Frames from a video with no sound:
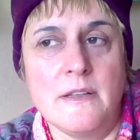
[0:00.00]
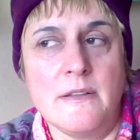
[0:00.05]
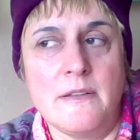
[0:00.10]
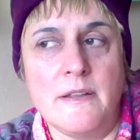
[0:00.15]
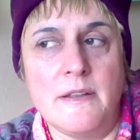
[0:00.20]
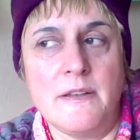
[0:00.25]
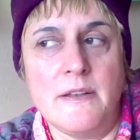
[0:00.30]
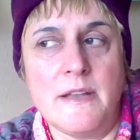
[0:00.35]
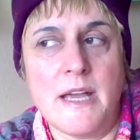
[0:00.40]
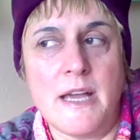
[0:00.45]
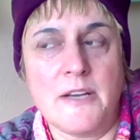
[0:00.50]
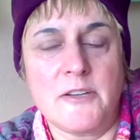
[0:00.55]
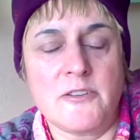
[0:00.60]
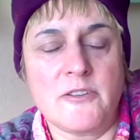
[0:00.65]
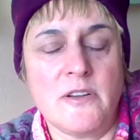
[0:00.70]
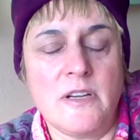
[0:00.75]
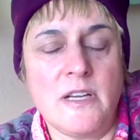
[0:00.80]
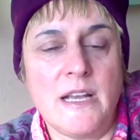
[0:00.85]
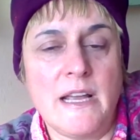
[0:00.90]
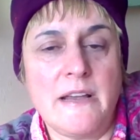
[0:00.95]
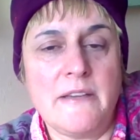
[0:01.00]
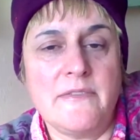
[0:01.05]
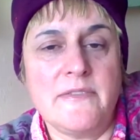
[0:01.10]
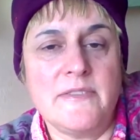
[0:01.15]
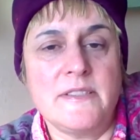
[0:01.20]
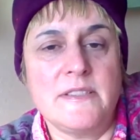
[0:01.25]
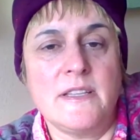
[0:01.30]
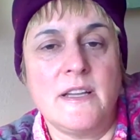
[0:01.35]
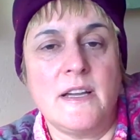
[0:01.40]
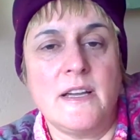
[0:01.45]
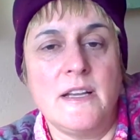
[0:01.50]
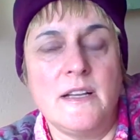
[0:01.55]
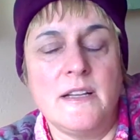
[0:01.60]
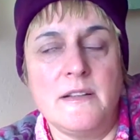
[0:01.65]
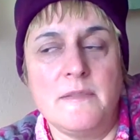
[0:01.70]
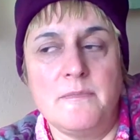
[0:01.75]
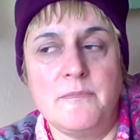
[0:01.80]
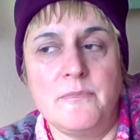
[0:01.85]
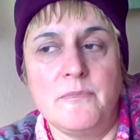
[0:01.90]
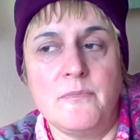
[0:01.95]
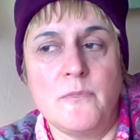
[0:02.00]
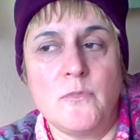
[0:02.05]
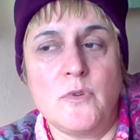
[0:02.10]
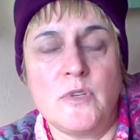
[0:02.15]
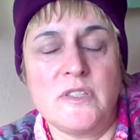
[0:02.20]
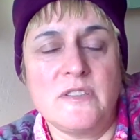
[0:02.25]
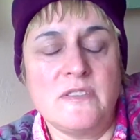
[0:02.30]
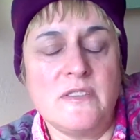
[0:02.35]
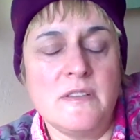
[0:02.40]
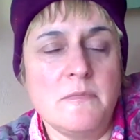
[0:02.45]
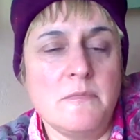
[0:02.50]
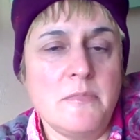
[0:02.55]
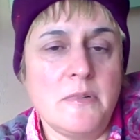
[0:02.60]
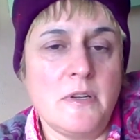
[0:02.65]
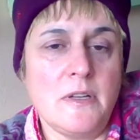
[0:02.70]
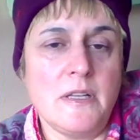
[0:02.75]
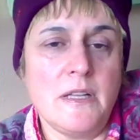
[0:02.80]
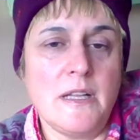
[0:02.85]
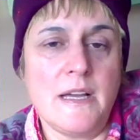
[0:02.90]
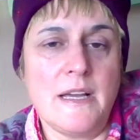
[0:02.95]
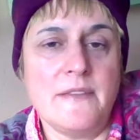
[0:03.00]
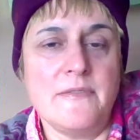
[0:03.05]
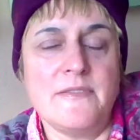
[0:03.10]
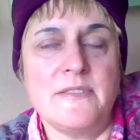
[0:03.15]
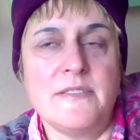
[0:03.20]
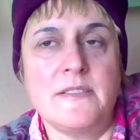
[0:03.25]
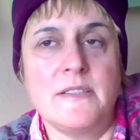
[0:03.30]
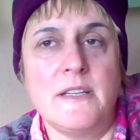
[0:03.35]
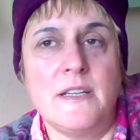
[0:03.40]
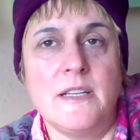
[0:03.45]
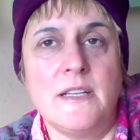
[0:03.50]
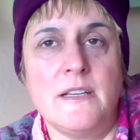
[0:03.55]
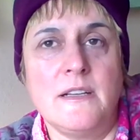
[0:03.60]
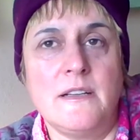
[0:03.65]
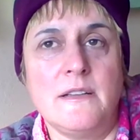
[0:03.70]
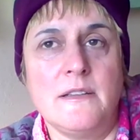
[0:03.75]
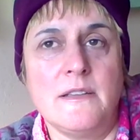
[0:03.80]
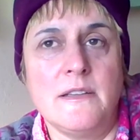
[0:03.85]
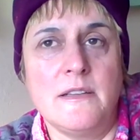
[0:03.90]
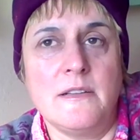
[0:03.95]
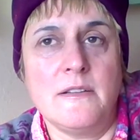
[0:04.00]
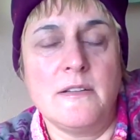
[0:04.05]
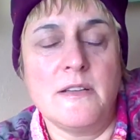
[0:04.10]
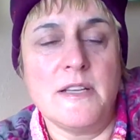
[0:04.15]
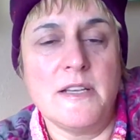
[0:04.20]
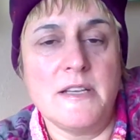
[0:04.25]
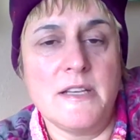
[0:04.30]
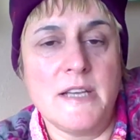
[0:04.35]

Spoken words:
a natural lifestyle, more simple lifestyle, in